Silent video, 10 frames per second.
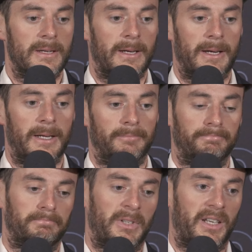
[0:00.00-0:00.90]

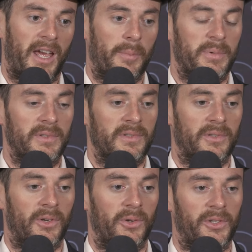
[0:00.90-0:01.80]
Didn't happen,
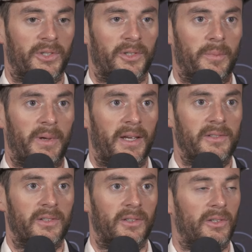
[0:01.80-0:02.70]
so you turn the
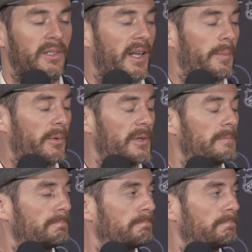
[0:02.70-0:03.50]
page and look to game three.